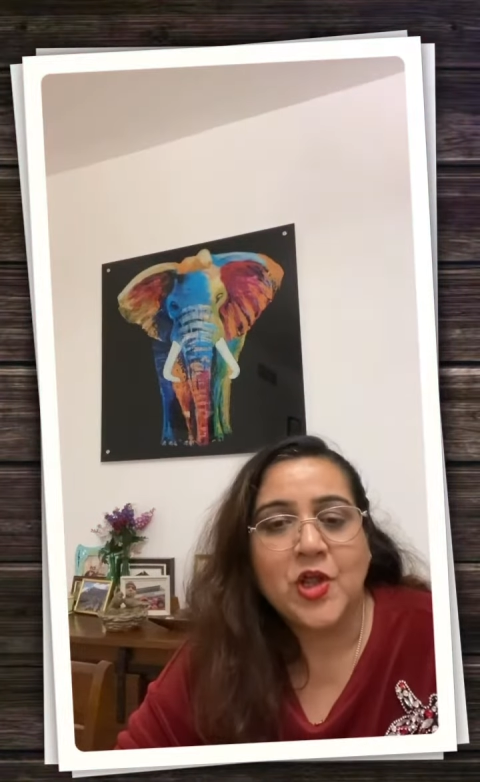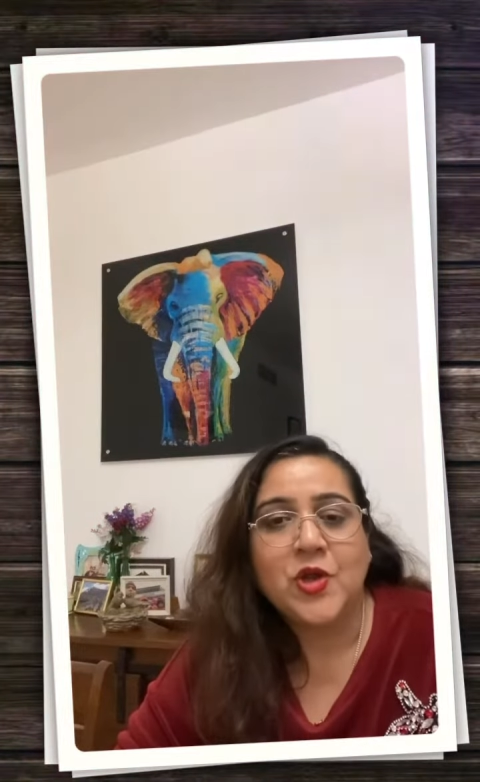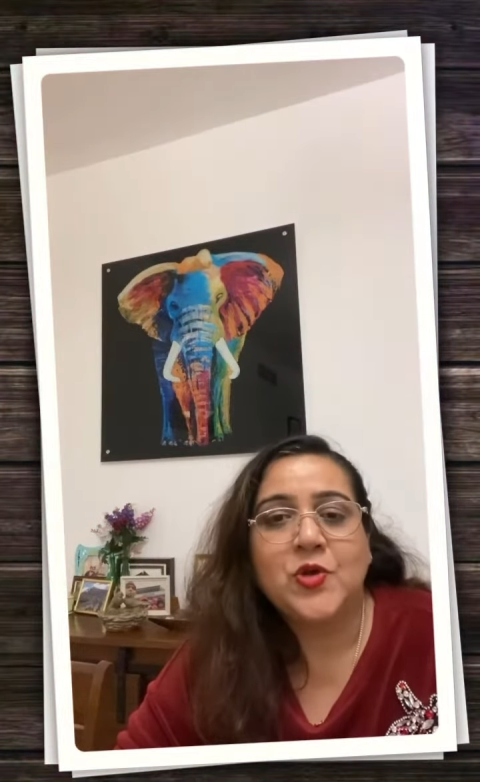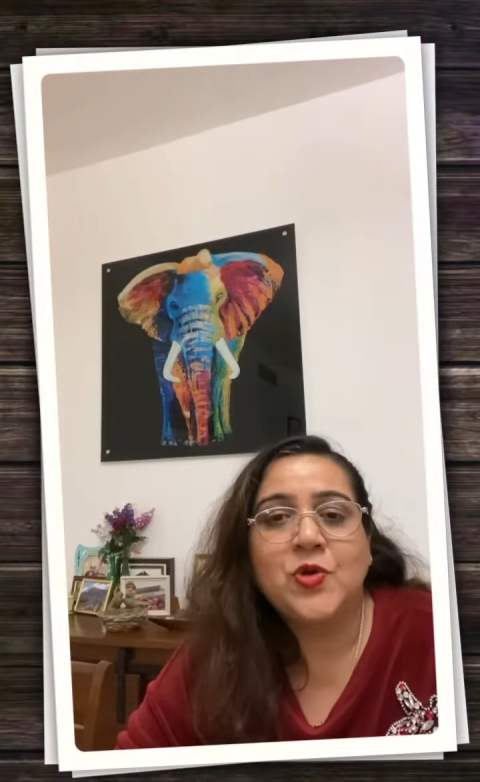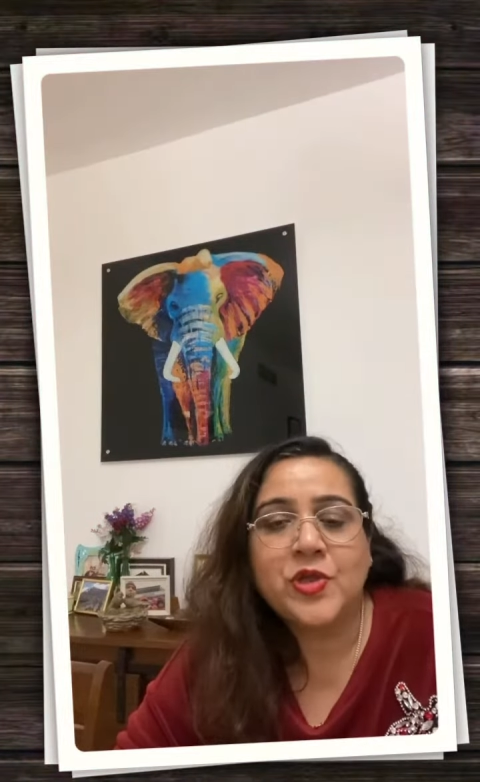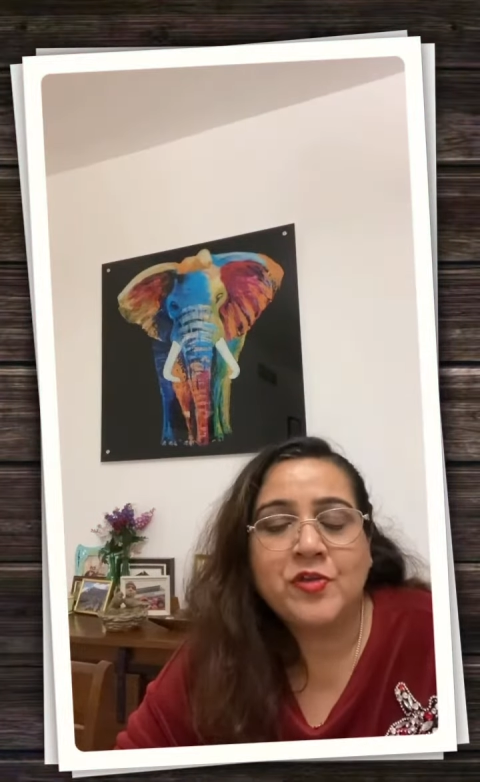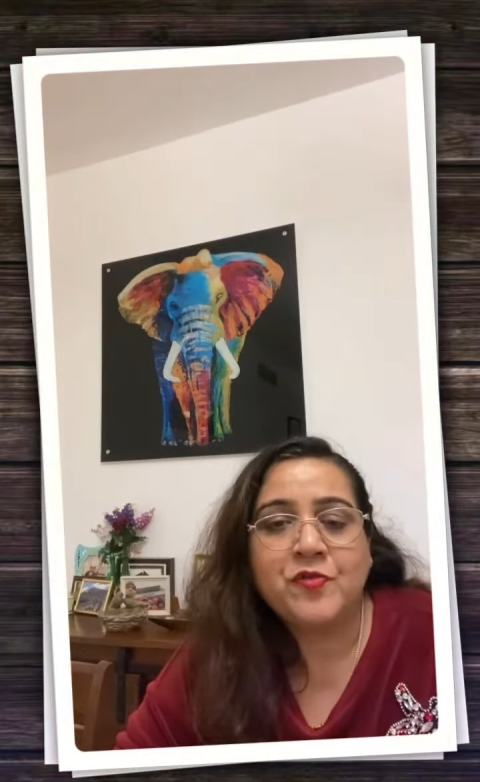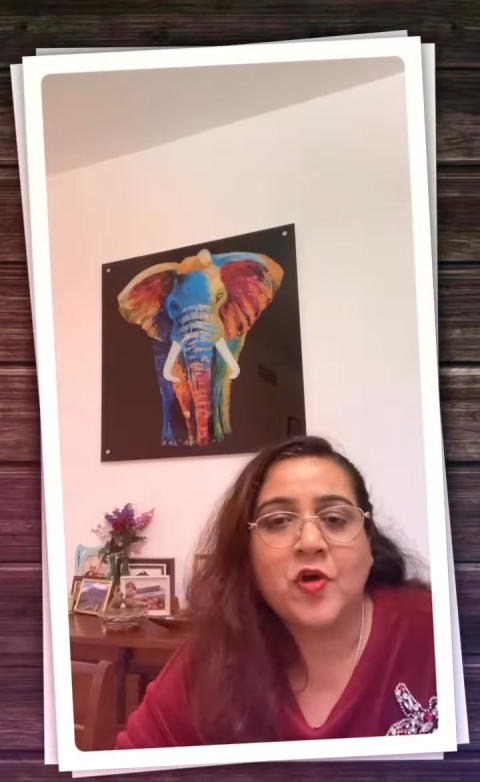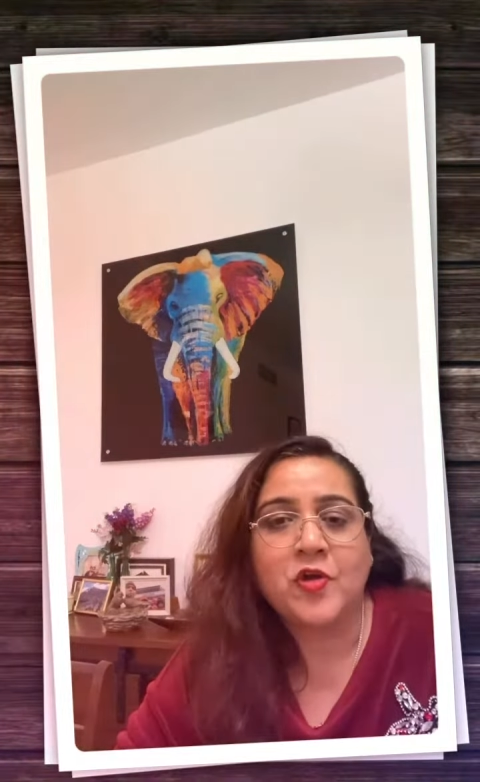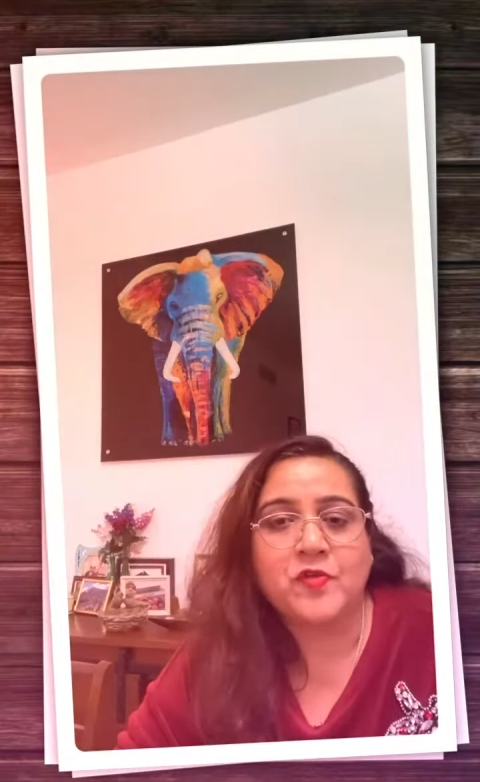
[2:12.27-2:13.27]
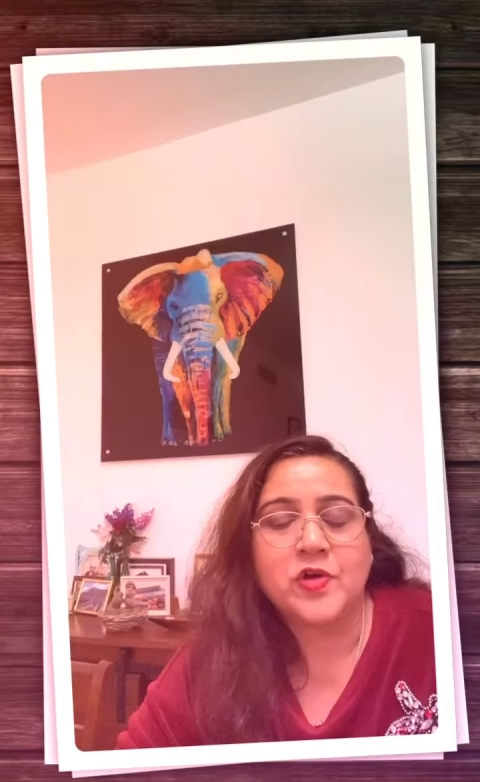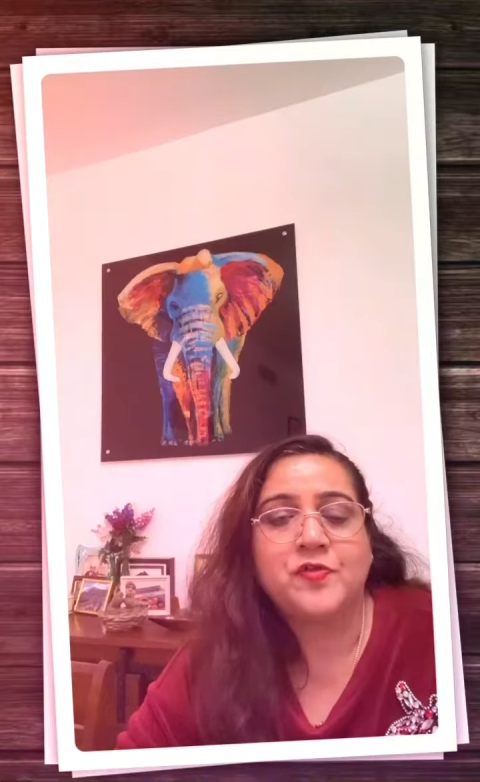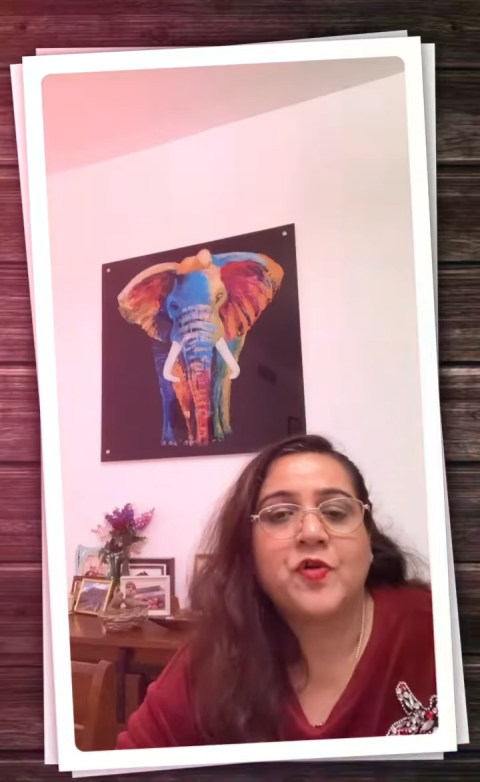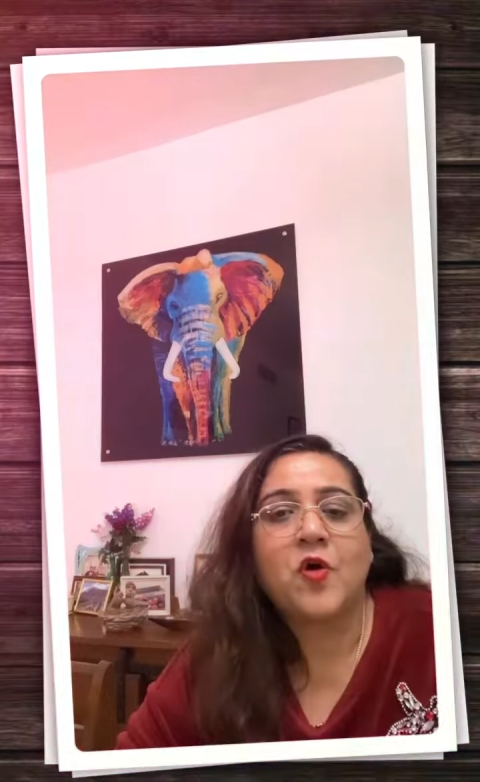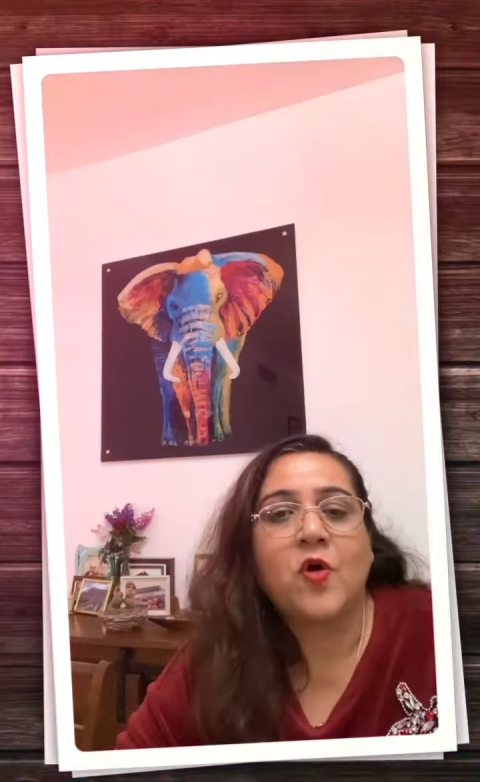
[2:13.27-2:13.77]
Looking forward
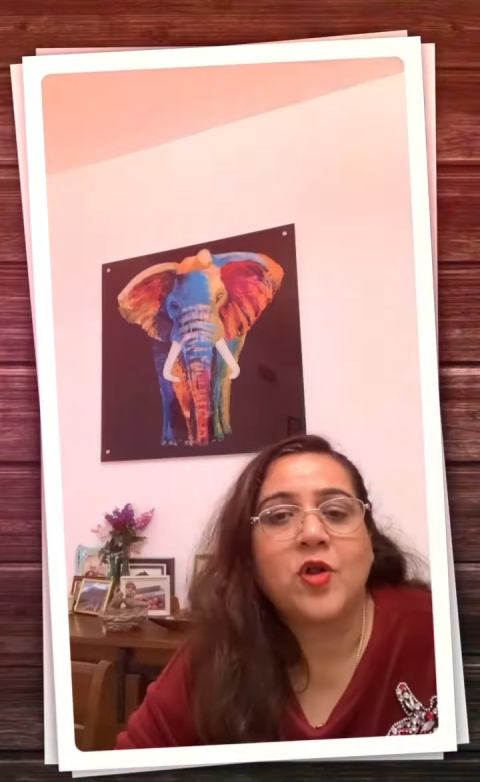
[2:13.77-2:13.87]
for all